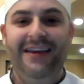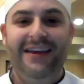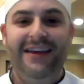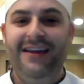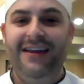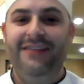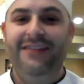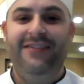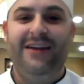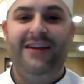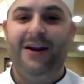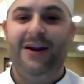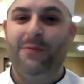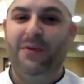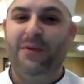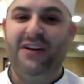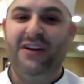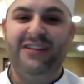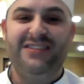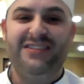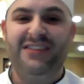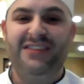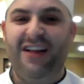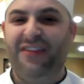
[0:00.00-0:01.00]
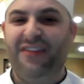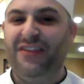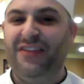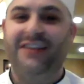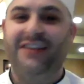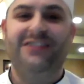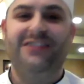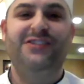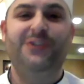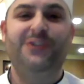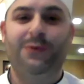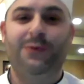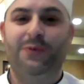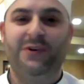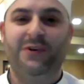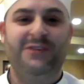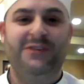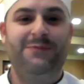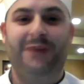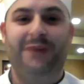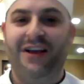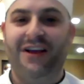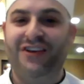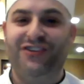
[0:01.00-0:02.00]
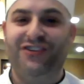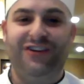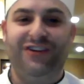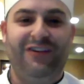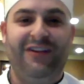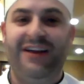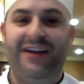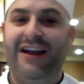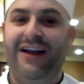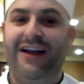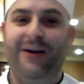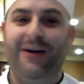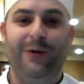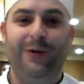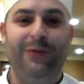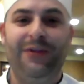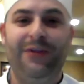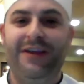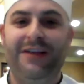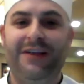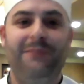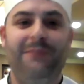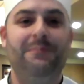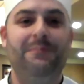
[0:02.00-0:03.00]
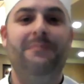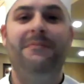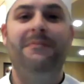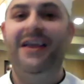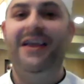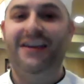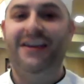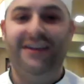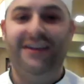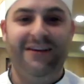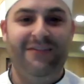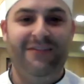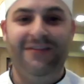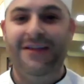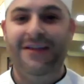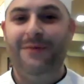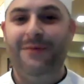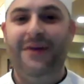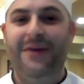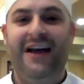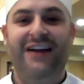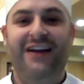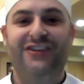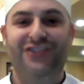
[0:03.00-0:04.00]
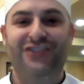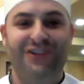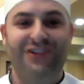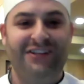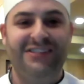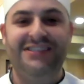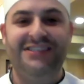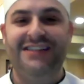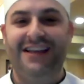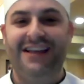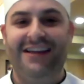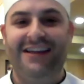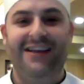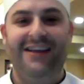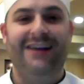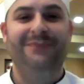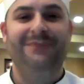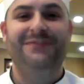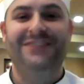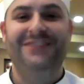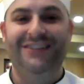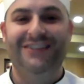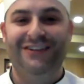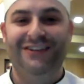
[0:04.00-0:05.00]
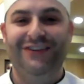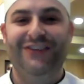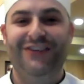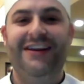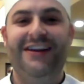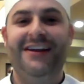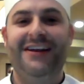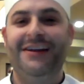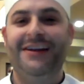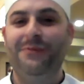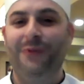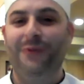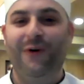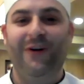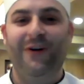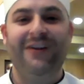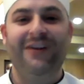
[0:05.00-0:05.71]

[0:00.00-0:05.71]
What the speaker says: in there, but it's nothing super special. And I don't think many of them actually stay up to do it anymore.